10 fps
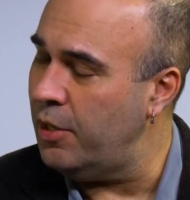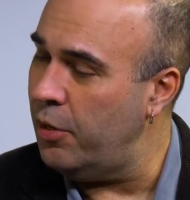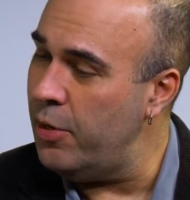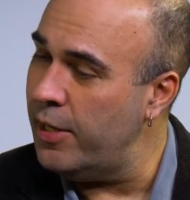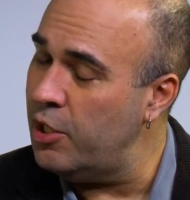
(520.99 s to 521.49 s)
You
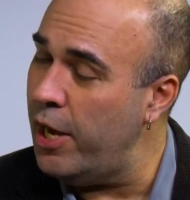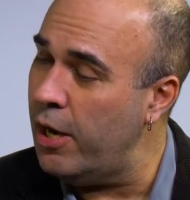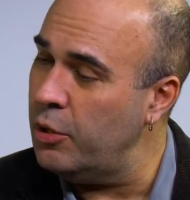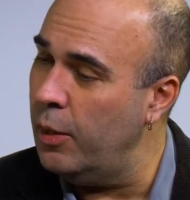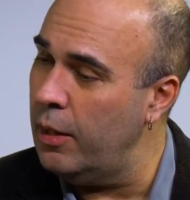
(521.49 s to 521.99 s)
know, you get to
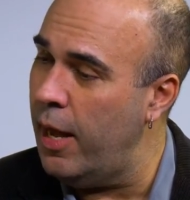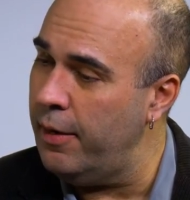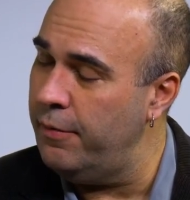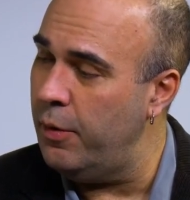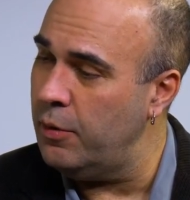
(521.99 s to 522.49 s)
talk to a lot
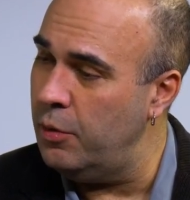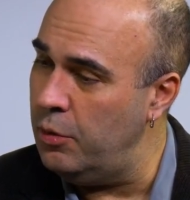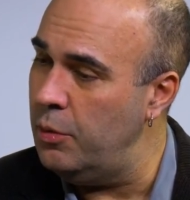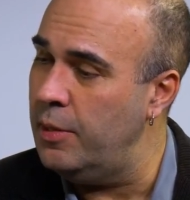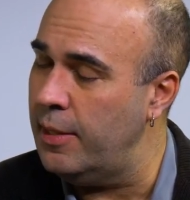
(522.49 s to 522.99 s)
of folks who
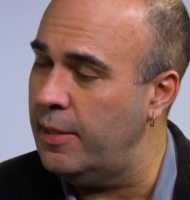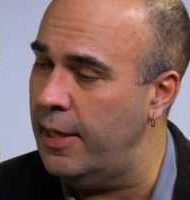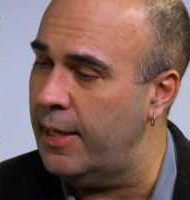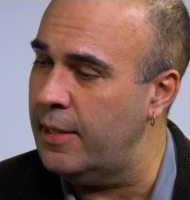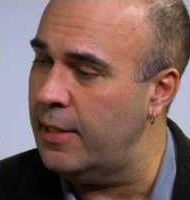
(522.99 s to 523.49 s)
do
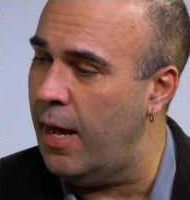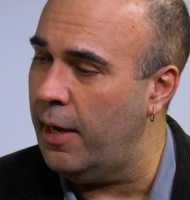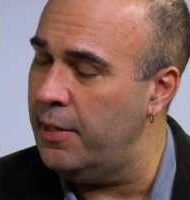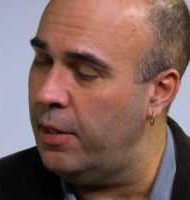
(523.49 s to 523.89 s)
succeed at stock.